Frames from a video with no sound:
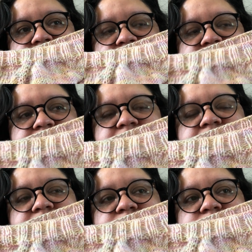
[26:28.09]
in the
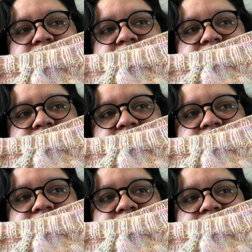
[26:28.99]
colorway
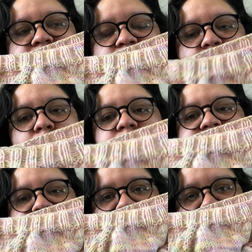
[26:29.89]
Golden